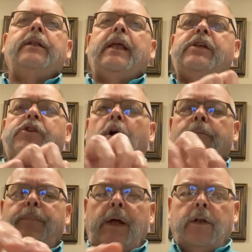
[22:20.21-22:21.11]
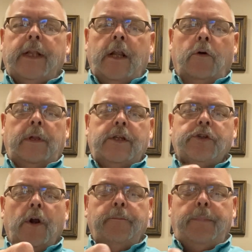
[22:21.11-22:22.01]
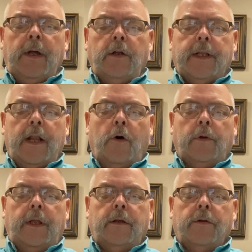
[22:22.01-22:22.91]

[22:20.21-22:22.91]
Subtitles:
they start building on it.